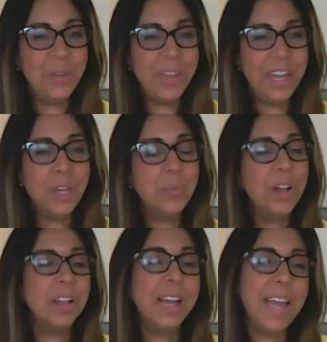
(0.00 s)
you, thank you.
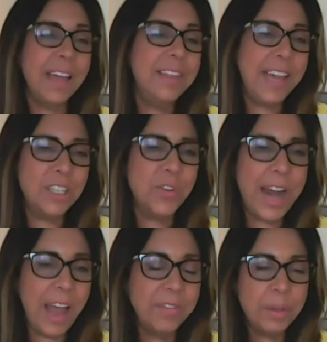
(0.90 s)
Well, again, thanks for
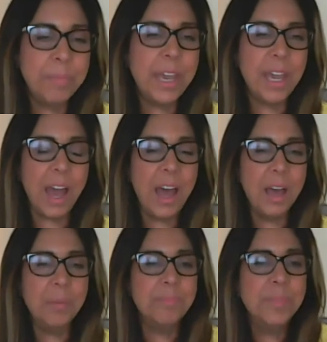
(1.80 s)
having me.
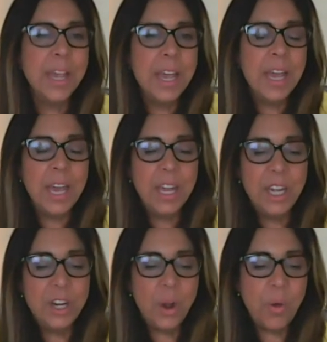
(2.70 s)
Um,
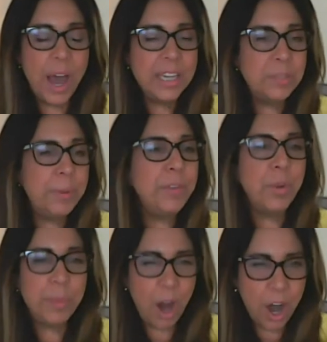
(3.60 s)
you know, I speak
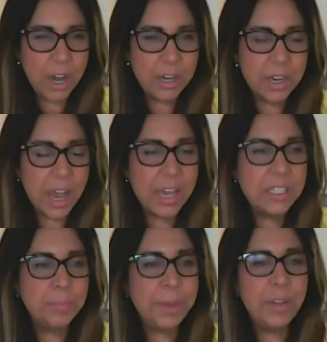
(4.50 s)
from the heart. I
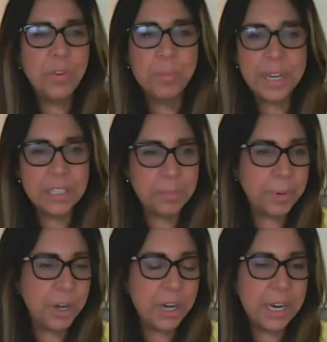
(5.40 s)
speak from
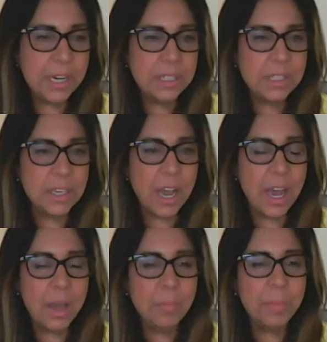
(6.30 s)
experience.
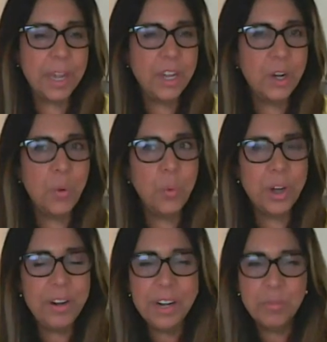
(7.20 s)
Um, you know,
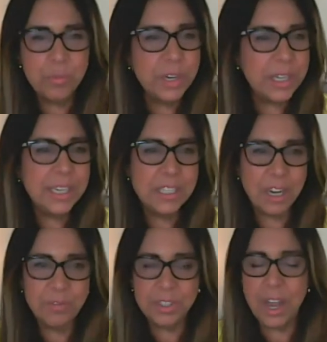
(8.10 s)
we're in a really
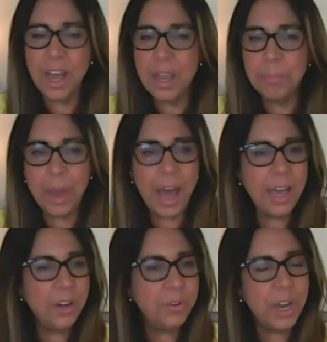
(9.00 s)
tough time.
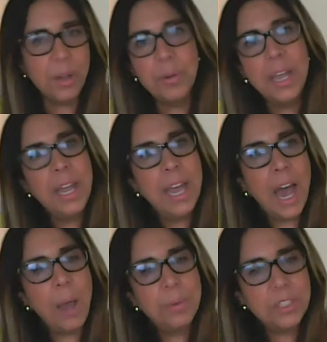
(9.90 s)
I don't know.
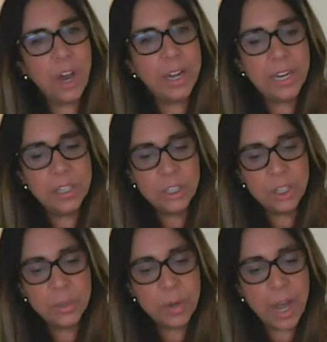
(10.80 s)
I was talking
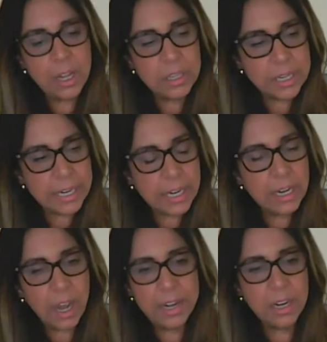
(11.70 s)
to a
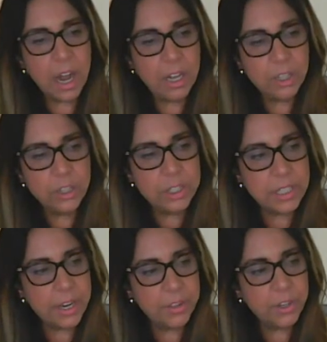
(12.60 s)
leading
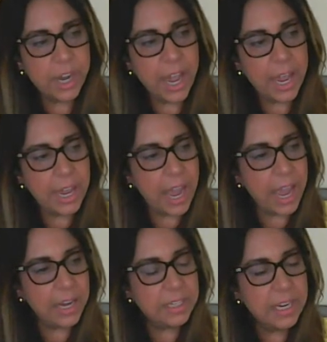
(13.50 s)
gynecologist the other day,
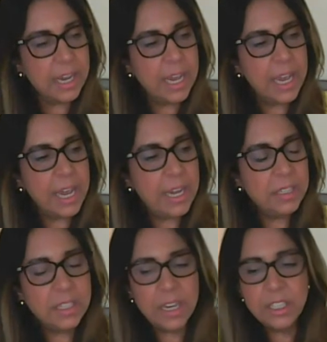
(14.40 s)
and
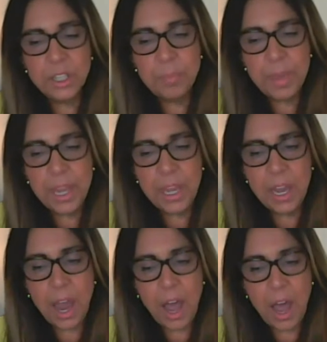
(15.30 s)
he said to
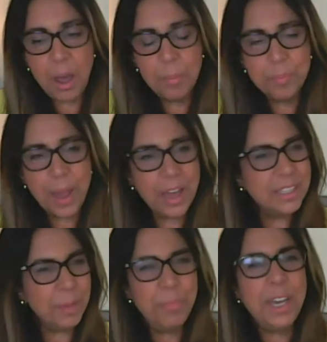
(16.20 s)
me, um,
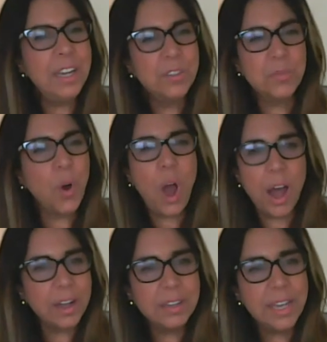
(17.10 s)
Something is
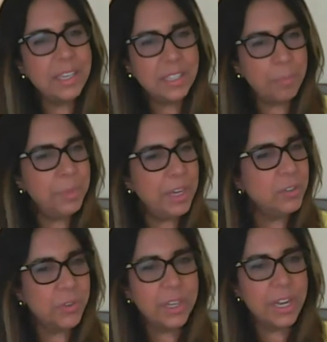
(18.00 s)
wrong. Like,
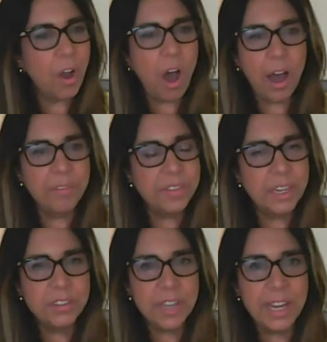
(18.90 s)
something's really off.
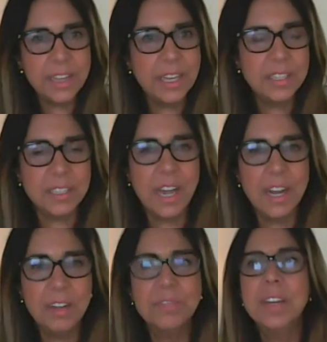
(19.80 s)
There's like this
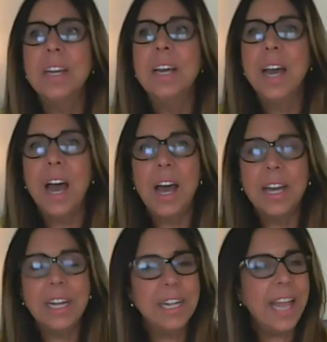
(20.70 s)
kind of
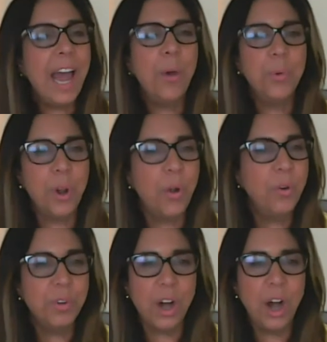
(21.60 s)
uh, cloud
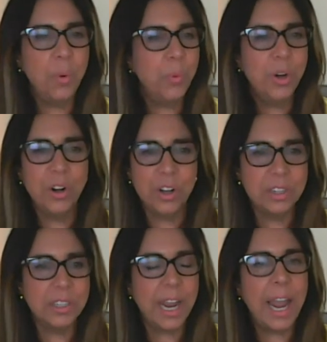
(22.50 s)
over our
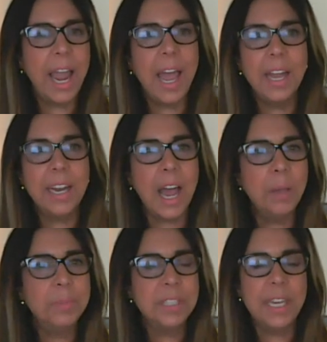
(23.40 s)
world. And
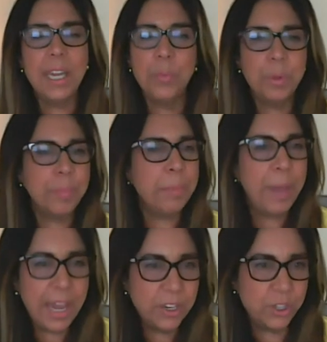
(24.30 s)
I'm seeing it with
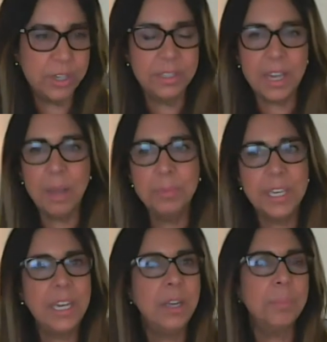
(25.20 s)
my patients, I'm
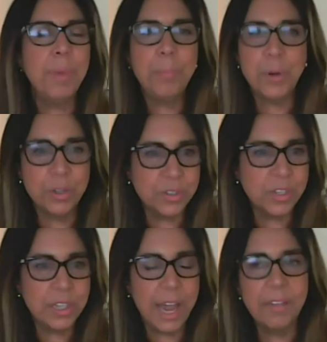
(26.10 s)
seeing it in my
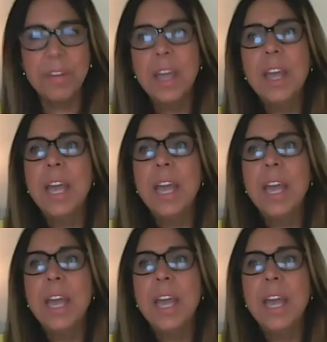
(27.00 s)
personal life.